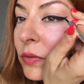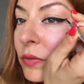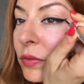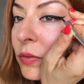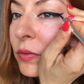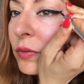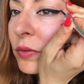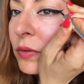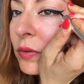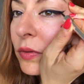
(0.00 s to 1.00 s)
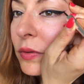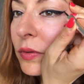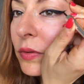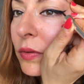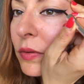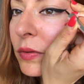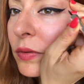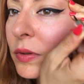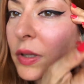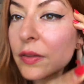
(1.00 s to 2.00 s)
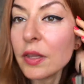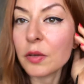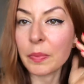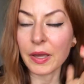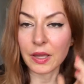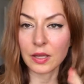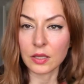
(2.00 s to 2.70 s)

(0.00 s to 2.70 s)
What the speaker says: to the thick bit.